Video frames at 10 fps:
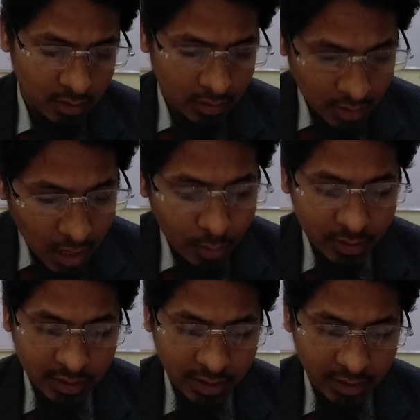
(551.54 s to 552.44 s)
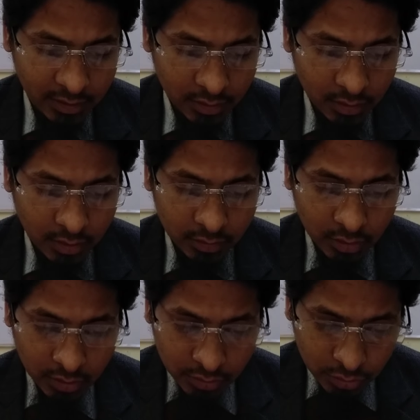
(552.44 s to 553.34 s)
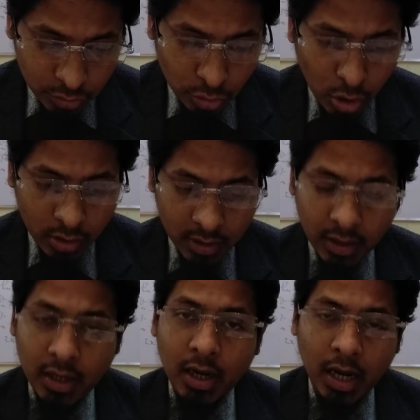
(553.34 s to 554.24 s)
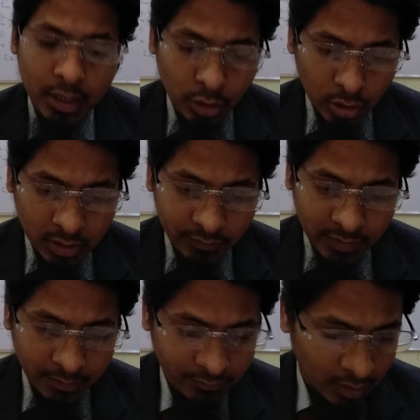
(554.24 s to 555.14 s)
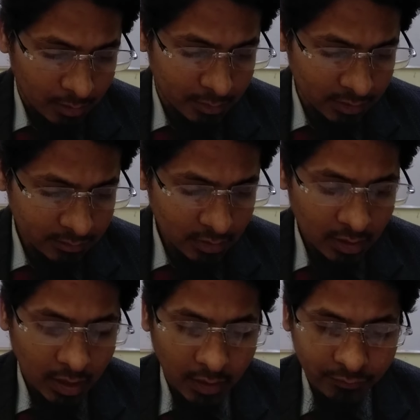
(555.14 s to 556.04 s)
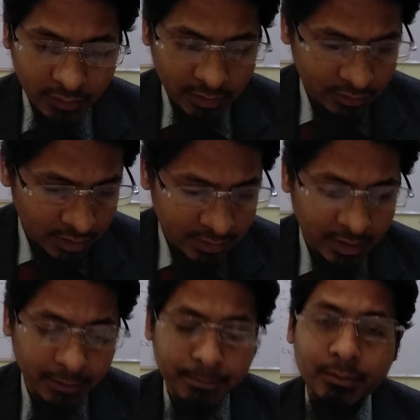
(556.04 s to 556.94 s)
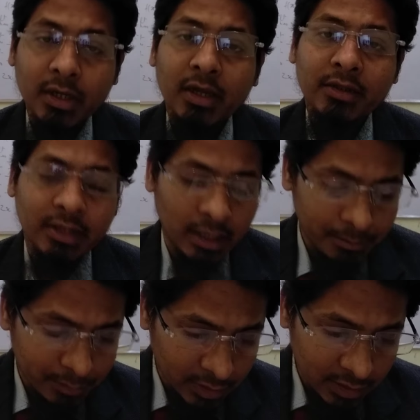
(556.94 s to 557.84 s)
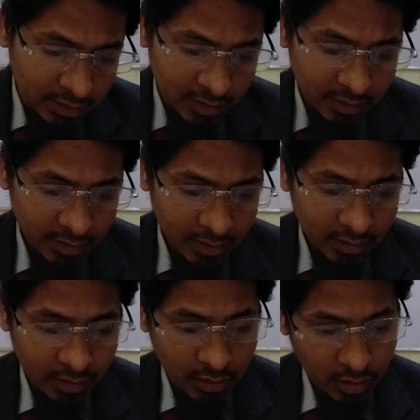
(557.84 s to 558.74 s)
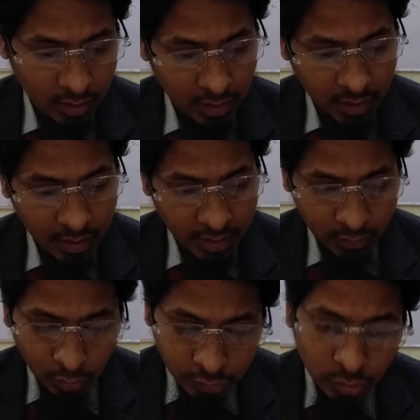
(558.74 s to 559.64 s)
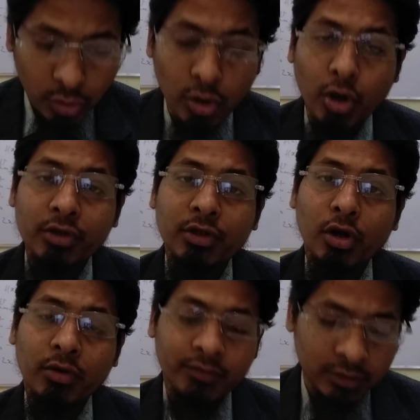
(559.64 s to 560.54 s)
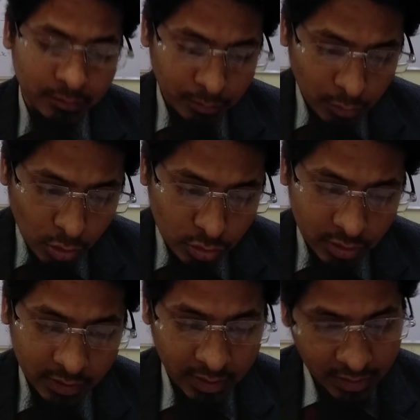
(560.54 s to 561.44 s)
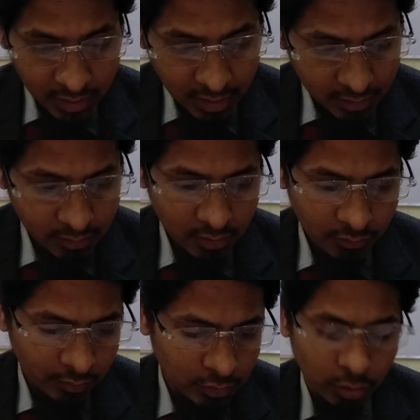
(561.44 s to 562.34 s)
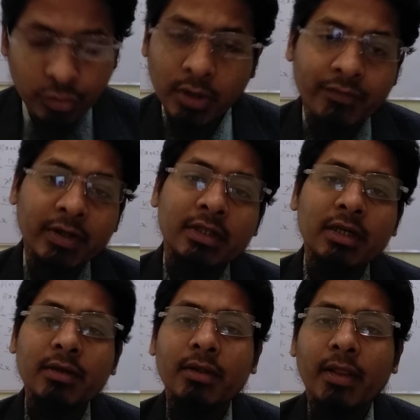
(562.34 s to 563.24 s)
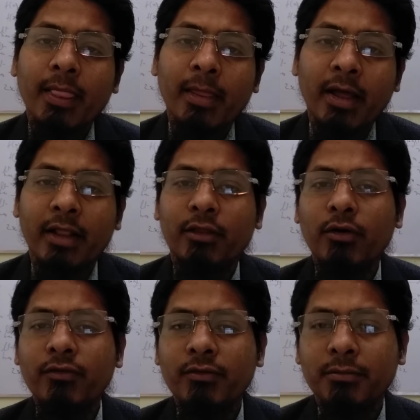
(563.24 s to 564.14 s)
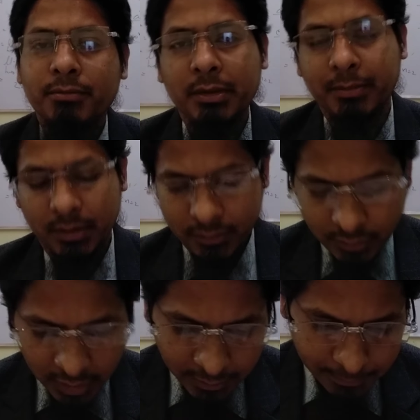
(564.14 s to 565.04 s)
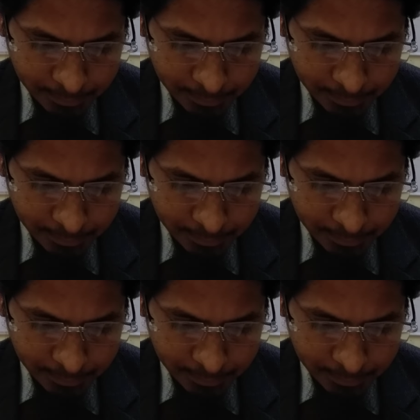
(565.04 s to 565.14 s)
Nowadays the stock are not cut by the farmer. After threshing, they are burnt. It also causes a lot of smoke in the air, which also affect the health of people, right?